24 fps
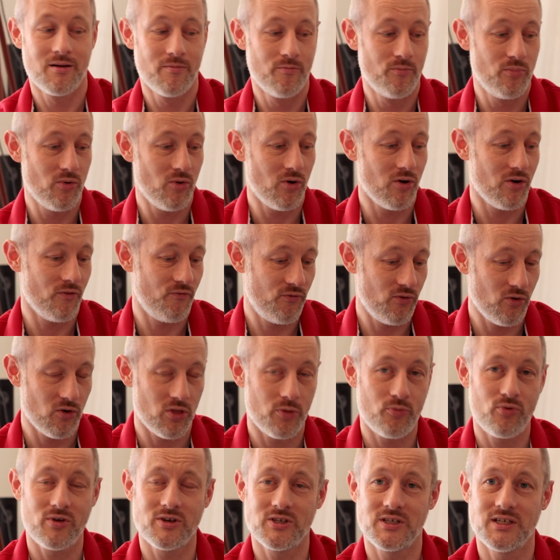bought for the
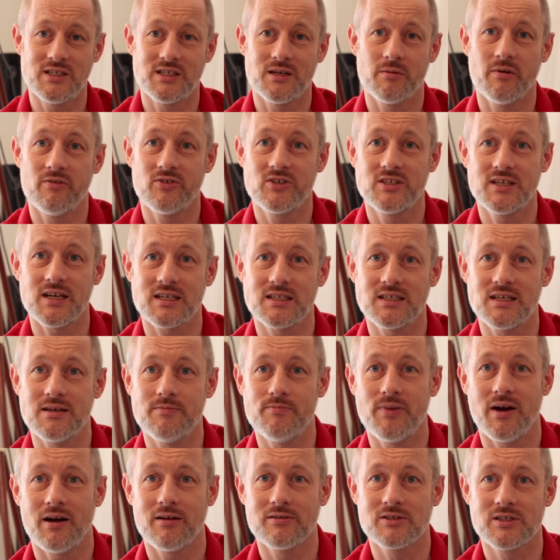princely sum of
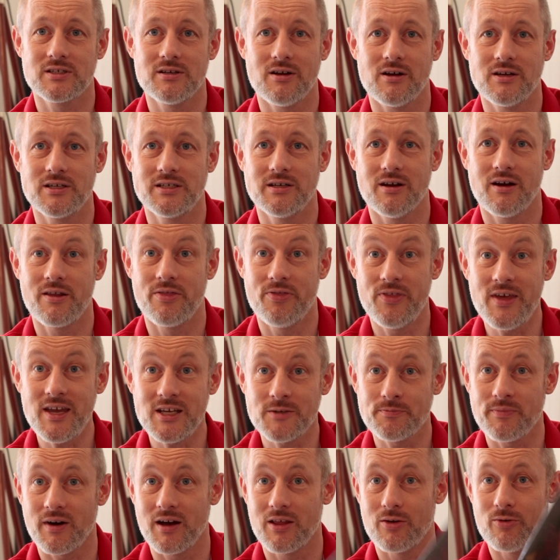£16.99. This,
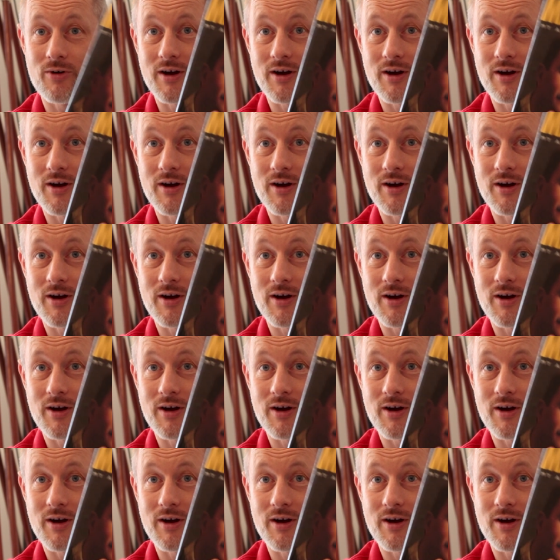by the